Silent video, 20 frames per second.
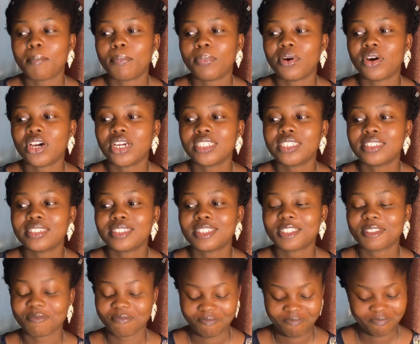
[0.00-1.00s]
But
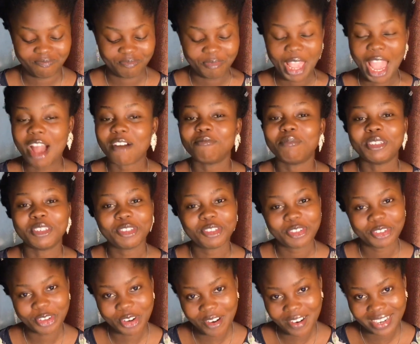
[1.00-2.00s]
I've been
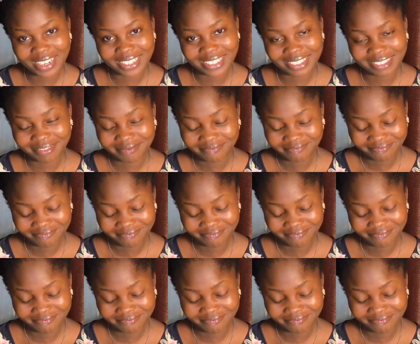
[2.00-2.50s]
struggling.